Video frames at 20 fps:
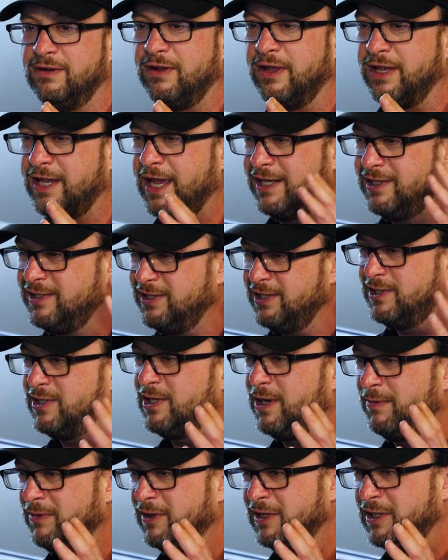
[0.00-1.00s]
I see
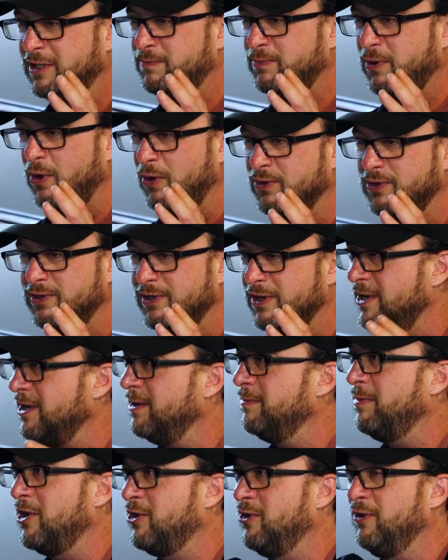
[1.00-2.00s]
some of these posts.
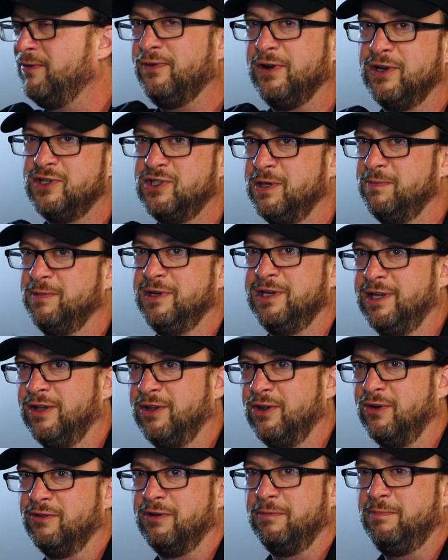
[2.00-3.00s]
My good friend Jimmy
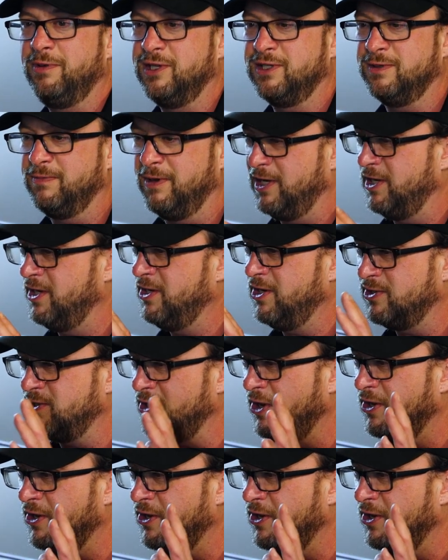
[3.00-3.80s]
Dealey over at Pizza Man, he does